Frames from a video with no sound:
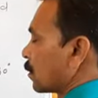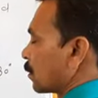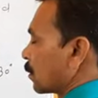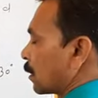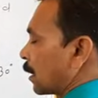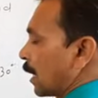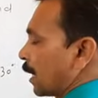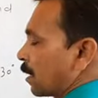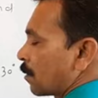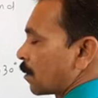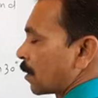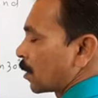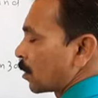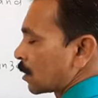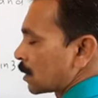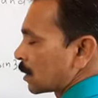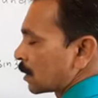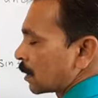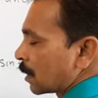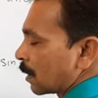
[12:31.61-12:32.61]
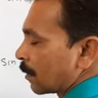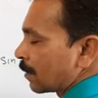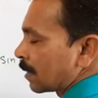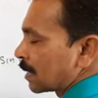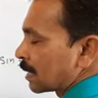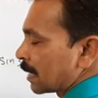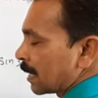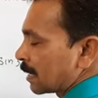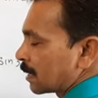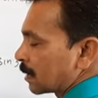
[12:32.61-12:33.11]
Right? Because 3
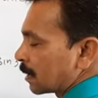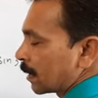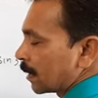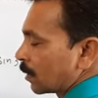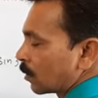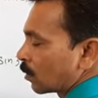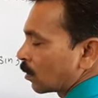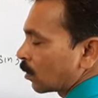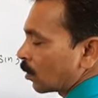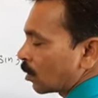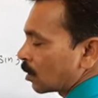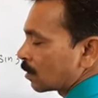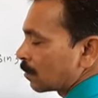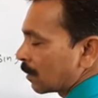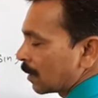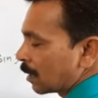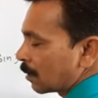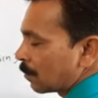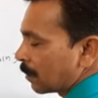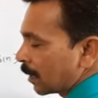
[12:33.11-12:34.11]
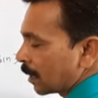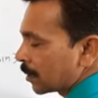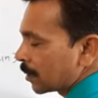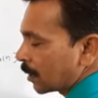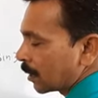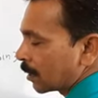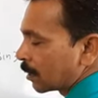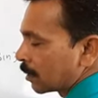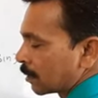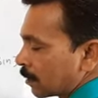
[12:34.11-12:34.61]
ones is 3. Do cross
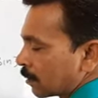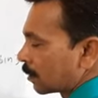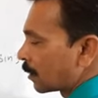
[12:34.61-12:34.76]
multiplication.